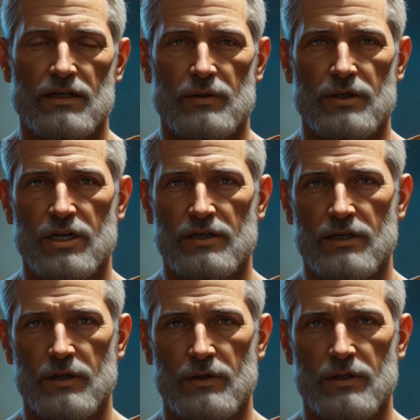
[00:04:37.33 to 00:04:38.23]
We are
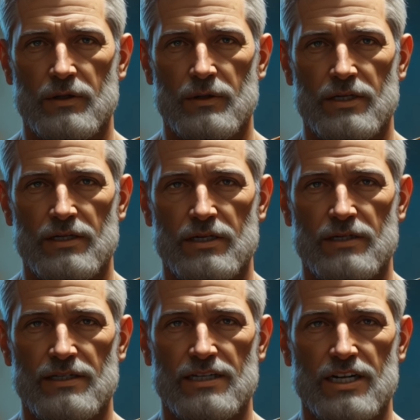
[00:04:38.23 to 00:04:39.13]
social
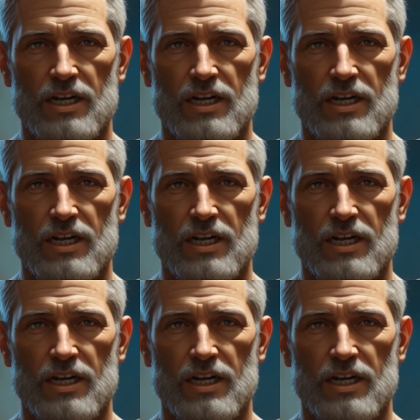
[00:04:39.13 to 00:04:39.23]
creatures.